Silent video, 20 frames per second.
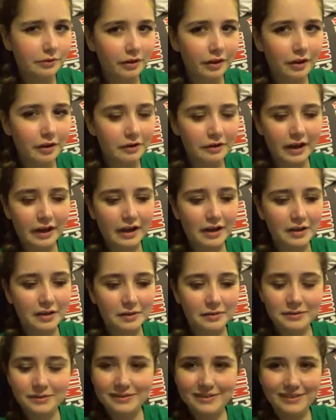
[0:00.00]
tall
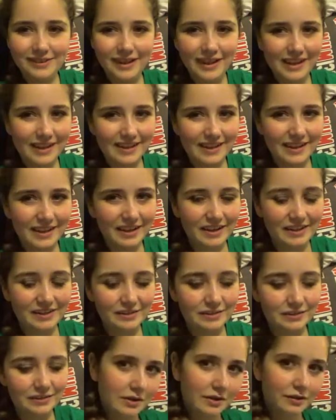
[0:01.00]
now, and like
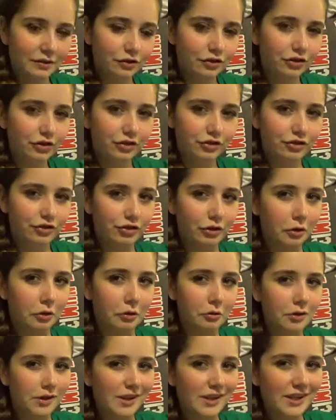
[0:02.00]
just
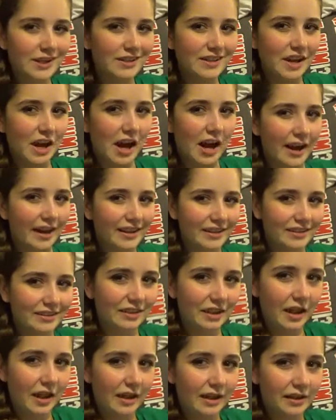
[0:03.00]
generally not
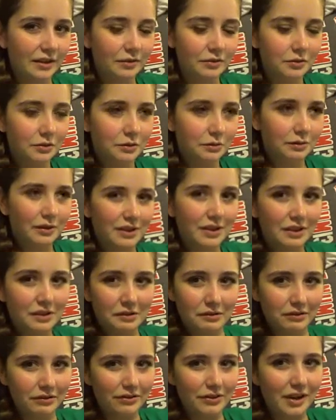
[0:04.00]
like three
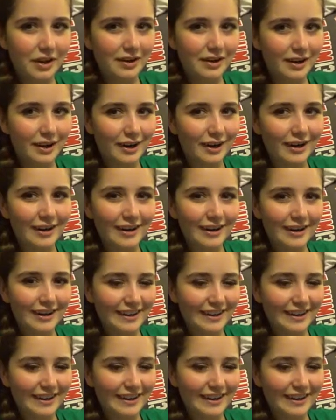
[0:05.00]
years younger.